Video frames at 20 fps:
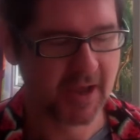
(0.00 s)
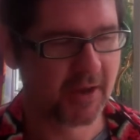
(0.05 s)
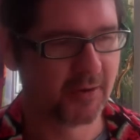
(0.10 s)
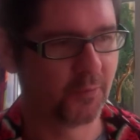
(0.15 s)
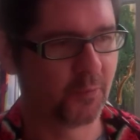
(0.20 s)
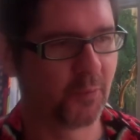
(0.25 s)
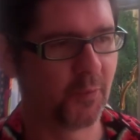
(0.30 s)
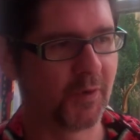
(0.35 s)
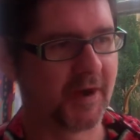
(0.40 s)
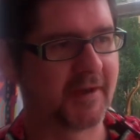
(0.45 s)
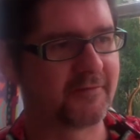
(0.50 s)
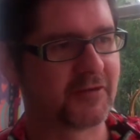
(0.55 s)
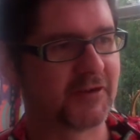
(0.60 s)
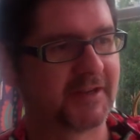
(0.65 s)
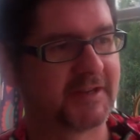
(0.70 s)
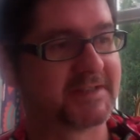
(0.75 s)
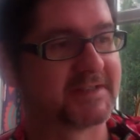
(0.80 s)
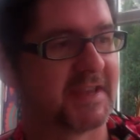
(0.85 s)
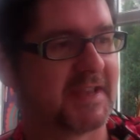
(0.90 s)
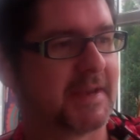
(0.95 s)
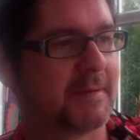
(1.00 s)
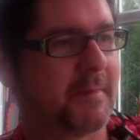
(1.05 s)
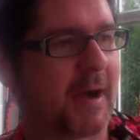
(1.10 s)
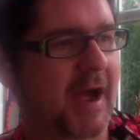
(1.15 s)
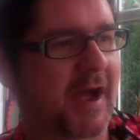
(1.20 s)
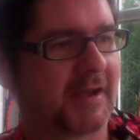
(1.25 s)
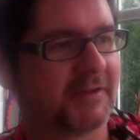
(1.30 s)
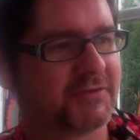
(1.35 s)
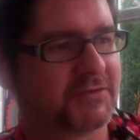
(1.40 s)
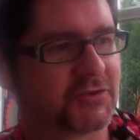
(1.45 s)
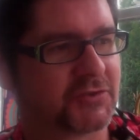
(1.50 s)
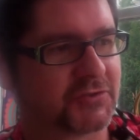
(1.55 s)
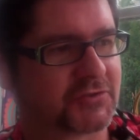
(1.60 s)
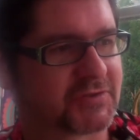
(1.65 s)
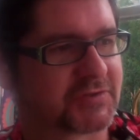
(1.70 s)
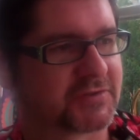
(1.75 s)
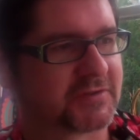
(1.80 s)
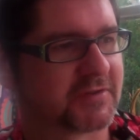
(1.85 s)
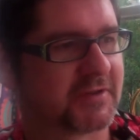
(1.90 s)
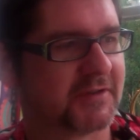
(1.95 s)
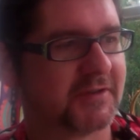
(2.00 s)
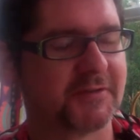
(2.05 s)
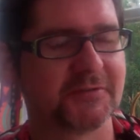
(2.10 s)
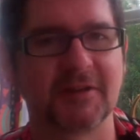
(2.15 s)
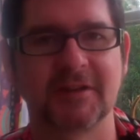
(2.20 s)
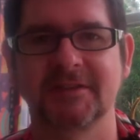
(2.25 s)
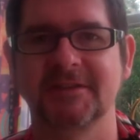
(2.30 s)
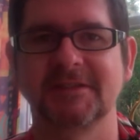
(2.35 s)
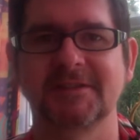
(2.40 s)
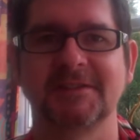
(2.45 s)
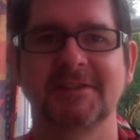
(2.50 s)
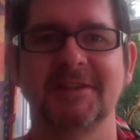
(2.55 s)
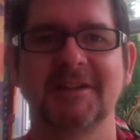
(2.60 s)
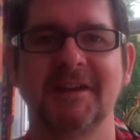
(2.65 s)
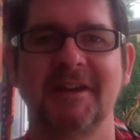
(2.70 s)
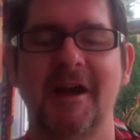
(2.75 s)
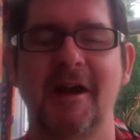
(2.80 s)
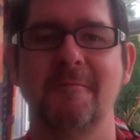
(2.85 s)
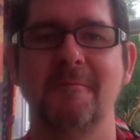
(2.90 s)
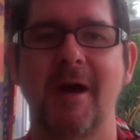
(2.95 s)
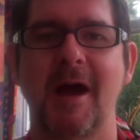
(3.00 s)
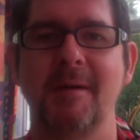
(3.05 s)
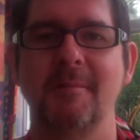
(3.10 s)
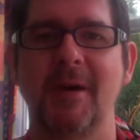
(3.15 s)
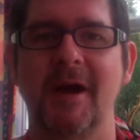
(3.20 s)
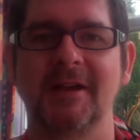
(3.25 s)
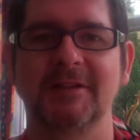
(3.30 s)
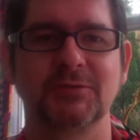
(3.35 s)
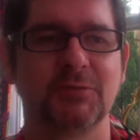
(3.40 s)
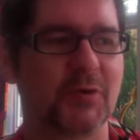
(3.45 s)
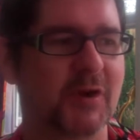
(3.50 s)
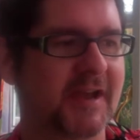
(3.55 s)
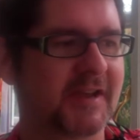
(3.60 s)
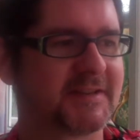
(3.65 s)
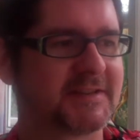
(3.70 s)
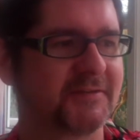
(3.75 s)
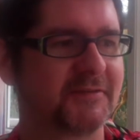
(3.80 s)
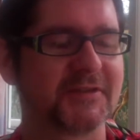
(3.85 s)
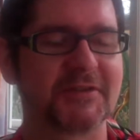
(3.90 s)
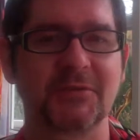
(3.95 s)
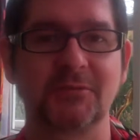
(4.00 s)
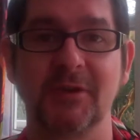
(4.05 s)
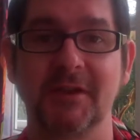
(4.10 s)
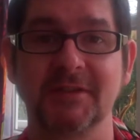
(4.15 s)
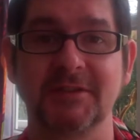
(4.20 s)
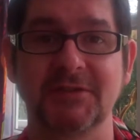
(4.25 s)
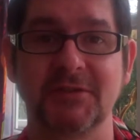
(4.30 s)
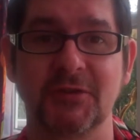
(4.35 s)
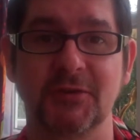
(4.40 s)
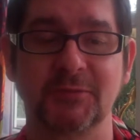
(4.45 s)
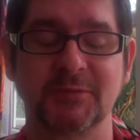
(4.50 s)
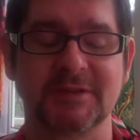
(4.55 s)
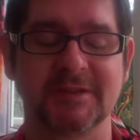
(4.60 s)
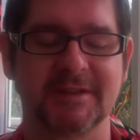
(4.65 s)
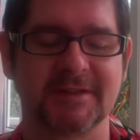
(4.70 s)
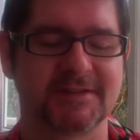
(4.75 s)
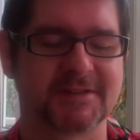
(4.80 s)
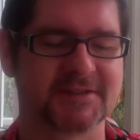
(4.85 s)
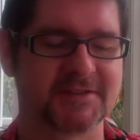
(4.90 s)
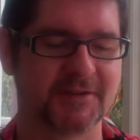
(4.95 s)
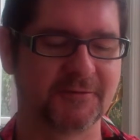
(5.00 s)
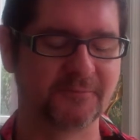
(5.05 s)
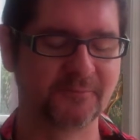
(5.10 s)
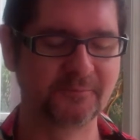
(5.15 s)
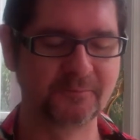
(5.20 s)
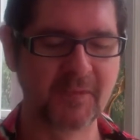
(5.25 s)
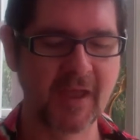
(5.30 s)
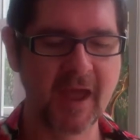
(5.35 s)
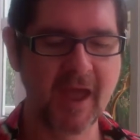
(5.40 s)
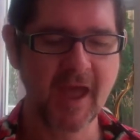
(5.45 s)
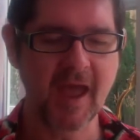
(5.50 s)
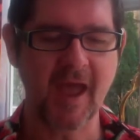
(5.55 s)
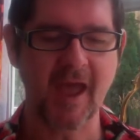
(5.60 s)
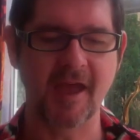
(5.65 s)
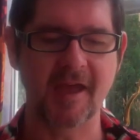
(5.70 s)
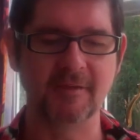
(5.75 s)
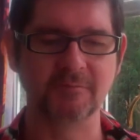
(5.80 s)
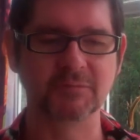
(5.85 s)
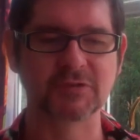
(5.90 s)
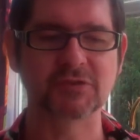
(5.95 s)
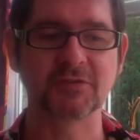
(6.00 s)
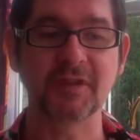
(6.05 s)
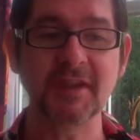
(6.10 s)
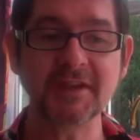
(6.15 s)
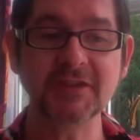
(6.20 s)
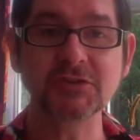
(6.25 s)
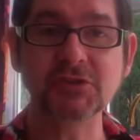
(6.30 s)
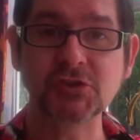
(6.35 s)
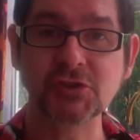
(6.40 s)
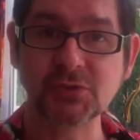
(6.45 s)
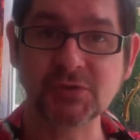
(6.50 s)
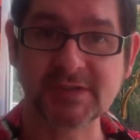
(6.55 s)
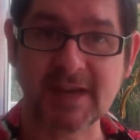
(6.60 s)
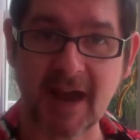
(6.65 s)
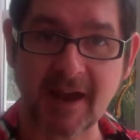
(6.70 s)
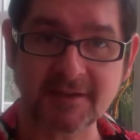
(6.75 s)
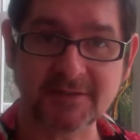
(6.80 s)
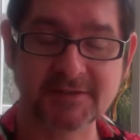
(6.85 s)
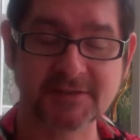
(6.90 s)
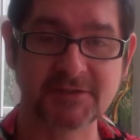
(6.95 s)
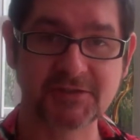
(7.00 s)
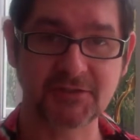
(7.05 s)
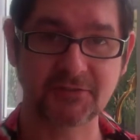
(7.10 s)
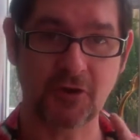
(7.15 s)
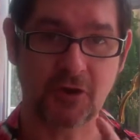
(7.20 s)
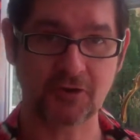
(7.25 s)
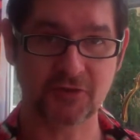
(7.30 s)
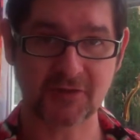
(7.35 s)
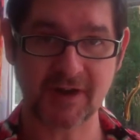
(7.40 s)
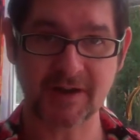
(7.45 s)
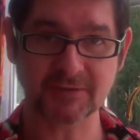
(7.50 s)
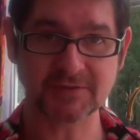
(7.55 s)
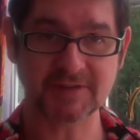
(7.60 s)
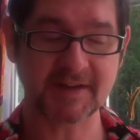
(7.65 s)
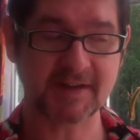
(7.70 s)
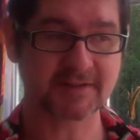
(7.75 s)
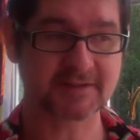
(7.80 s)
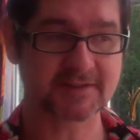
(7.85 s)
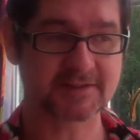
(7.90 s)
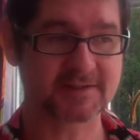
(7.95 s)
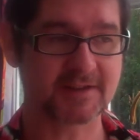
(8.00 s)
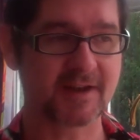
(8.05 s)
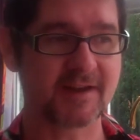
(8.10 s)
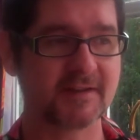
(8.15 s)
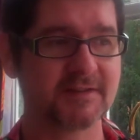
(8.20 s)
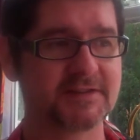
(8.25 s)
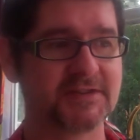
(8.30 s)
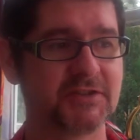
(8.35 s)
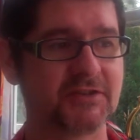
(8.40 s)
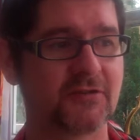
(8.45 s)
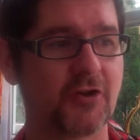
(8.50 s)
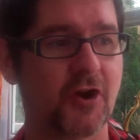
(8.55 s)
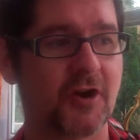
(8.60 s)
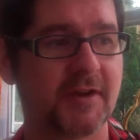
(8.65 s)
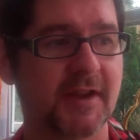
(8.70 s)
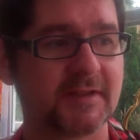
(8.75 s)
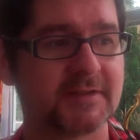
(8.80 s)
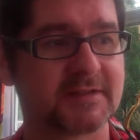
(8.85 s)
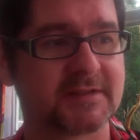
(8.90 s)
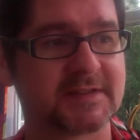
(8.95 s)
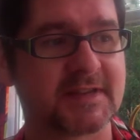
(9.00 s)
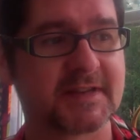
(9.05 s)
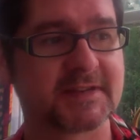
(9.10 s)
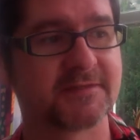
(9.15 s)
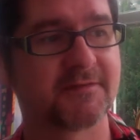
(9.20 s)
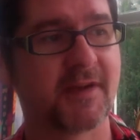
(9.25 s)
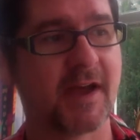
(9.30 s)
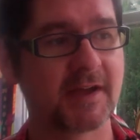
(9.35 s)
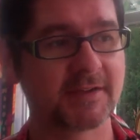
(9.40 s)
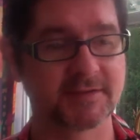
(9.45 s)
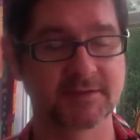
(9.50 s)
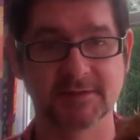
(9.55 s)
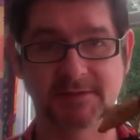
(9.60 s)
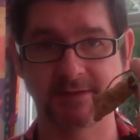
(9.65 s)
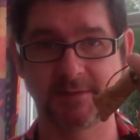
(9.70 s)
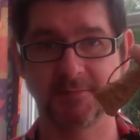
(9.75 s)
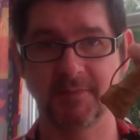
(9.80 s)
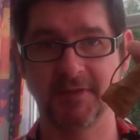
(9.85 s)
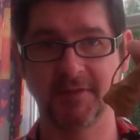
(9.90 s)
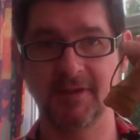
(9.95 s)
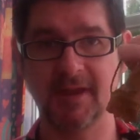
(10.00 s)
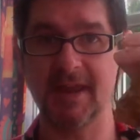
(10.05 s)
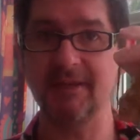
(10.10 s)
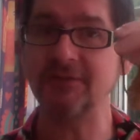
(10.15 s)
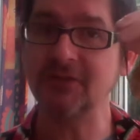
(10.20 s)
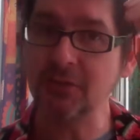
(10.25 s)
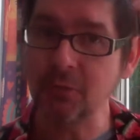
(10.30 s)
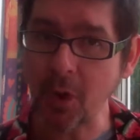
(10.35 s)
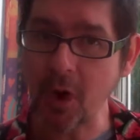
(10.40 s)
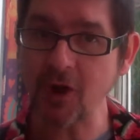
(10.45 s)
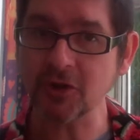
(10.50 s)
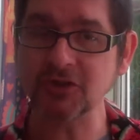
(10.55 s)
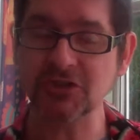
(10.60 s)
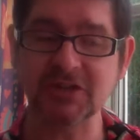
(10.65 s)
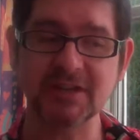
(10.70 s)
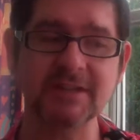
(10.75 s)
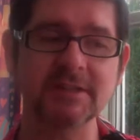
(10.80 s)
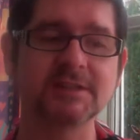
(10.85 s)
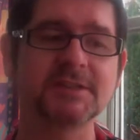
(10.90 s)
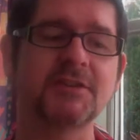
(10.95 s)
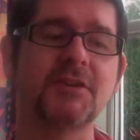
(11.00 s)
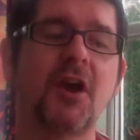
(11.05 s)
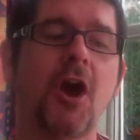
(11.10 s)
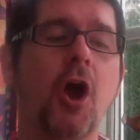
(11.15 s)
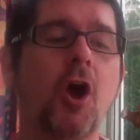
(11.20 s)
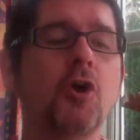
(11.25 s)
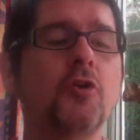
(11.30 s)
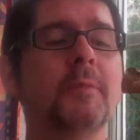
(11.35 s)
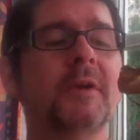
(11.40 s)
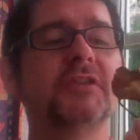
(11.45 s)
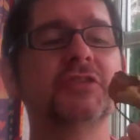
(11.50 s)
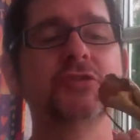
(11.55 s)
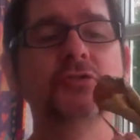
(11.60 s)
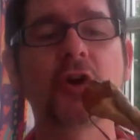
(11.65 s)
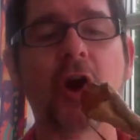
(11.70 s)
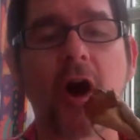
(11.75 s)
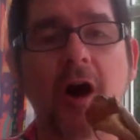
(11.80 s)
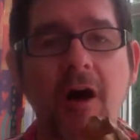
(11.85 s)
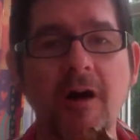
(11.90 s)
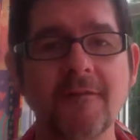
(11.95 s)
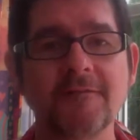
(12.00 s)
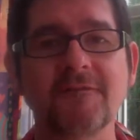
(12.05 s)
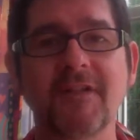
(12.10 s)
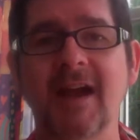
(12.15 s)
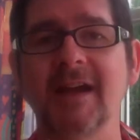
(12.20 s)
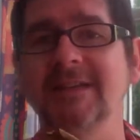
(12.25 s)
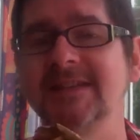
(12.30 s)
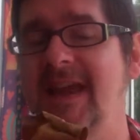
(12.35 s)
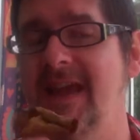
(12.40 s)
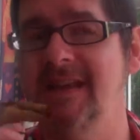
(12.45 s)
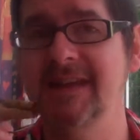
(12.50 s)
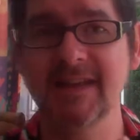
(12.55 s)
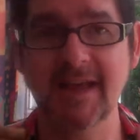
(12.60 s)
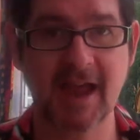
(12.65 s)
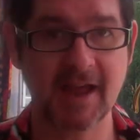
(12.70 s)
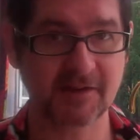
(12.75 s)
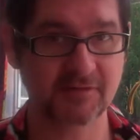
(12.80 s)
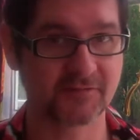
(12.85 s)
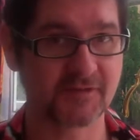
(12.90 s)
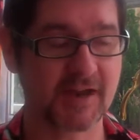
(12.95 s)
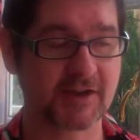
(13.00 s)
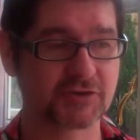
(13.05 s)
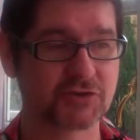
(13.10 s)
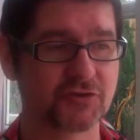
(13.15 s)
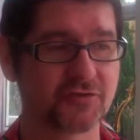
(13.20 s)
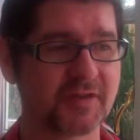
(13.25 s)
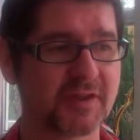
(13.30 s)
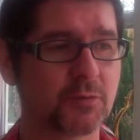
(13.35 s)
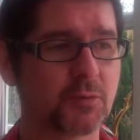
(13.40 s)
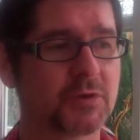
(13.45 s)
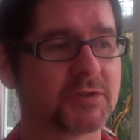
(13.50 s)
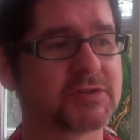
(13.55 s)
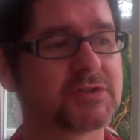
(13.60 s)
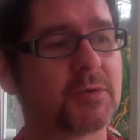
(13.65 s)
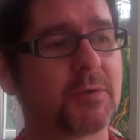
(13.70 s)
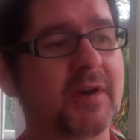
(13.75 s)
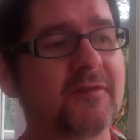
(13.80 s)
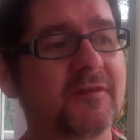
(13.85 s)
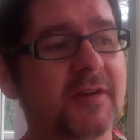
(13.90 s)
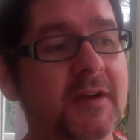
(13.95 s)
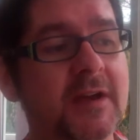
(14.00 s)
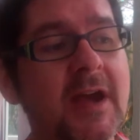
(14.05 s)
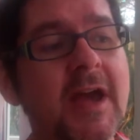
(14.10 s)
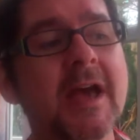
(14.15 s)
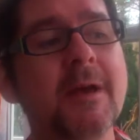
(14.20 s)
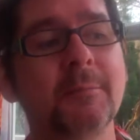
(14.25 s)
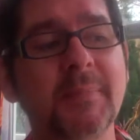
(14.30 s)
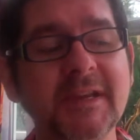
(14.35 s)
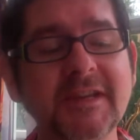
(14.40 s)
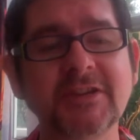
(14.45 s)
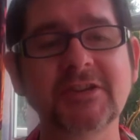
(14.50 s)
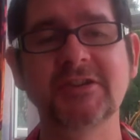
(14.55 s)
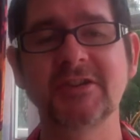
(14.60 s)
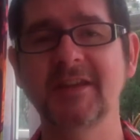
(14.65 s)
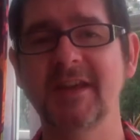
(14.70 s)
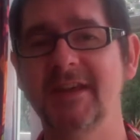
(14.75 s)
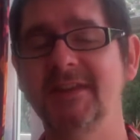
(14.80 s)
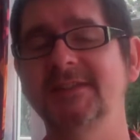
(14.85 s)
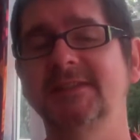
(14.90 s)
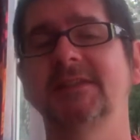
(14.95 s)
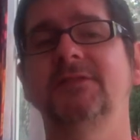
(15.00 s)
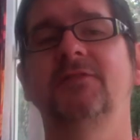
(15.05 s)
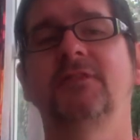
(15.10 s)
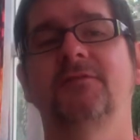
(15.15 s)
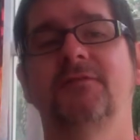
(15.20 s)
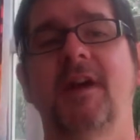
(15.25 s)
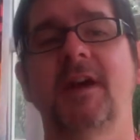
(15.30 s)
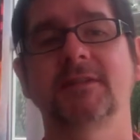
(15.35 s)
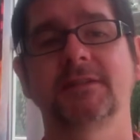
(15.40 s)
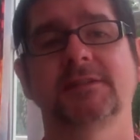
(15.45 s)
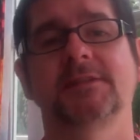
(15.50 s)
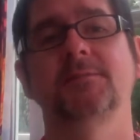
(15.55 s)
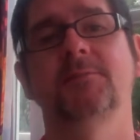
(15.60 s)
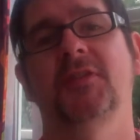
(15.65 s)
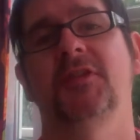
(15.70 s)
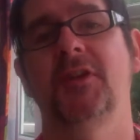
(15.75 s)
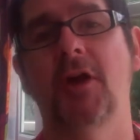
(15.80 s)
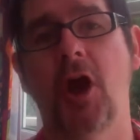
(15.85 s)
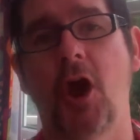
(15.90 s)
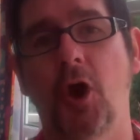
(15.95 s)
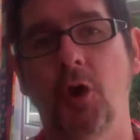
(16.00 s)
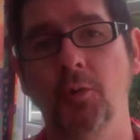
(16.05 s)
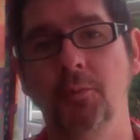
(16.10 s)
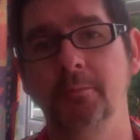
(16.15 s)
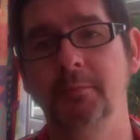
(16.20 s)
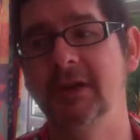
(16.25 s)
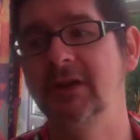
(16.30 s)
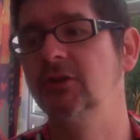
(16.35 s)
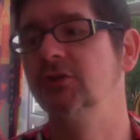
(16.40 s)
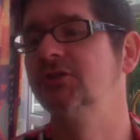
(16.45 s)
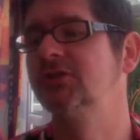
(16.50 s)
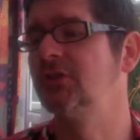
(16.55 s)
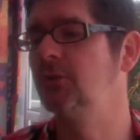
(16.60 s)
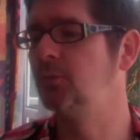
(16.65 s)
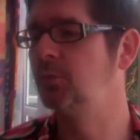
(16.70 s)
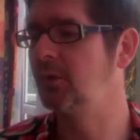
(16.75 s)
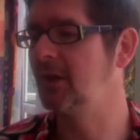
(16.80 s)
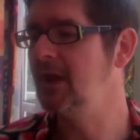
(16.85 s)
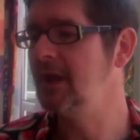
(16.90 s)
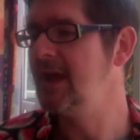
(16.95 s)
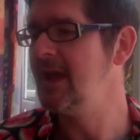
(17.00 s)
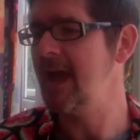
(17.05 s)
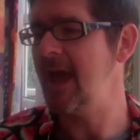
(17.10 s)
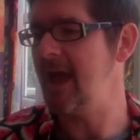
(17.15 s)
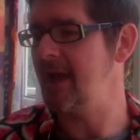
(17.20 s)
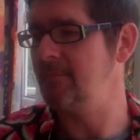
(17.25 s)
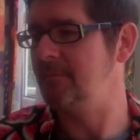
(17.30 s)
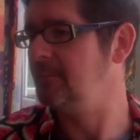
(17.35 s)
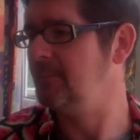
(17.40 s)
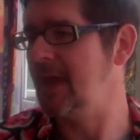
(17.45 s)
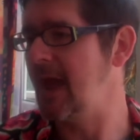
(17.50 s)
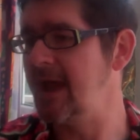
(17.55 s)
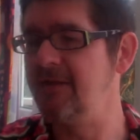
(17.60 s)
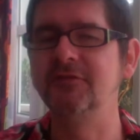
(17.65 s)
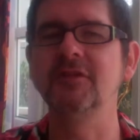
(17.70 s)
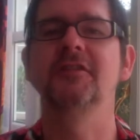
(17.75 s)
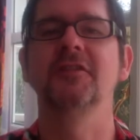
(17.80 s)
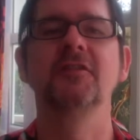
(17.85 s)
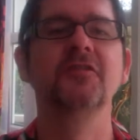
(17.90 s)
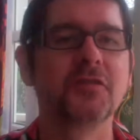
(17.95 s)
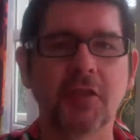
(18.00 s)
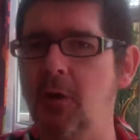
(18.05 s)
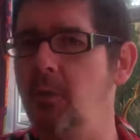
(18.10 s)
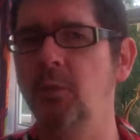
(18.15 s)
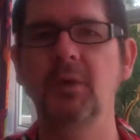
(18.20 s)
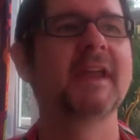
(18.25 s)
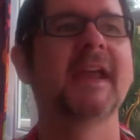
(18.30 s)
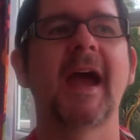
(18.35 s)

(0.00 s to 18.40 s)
whatever it is that your mind does. I know that's how my mind works if I don't interrupt it. So so they're your two tasks. You've got a grounding exercise, and you've got an exercise finding something. If you are shielding at home and you can't find any kind of natural thing whatsoever, be creative and find something at home, because everything that we